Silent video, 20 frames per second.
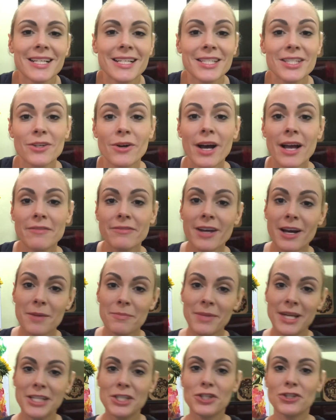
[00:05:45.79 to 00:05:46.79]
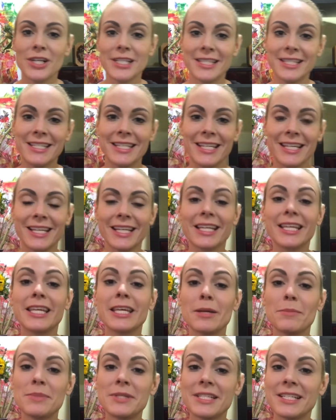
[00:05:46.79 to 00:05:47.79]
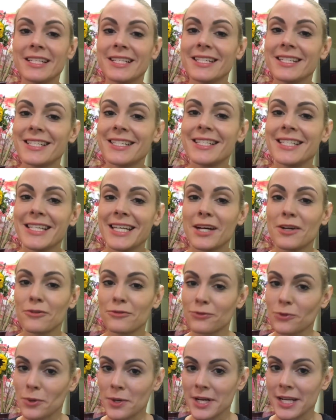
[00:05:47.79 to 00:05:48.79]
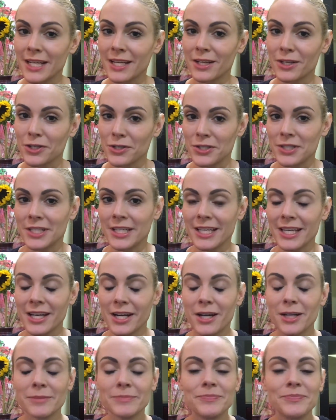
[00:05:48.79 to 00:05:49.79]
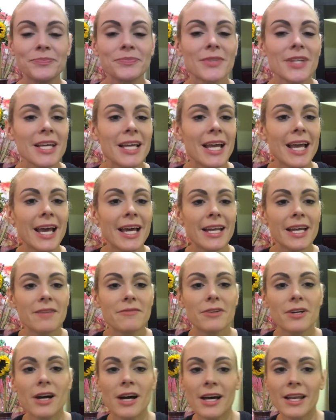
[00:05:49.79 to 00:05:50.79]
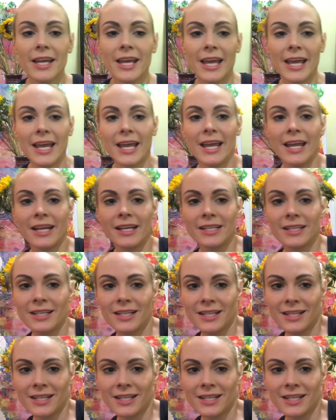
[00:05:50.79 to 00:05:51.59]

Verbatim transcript: So I've got my trusty Gibson CL40 acoustic here, and I've got a